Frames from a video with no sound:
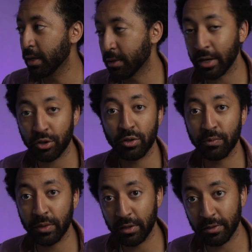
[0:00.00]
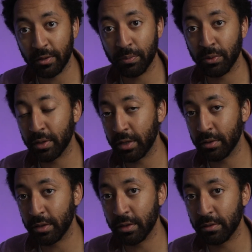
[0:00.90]
it's actually really simple and
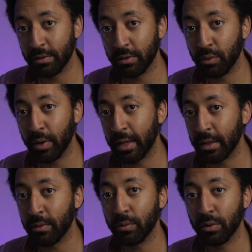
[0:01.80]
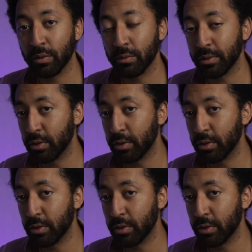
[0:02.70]
easy to do, and it will,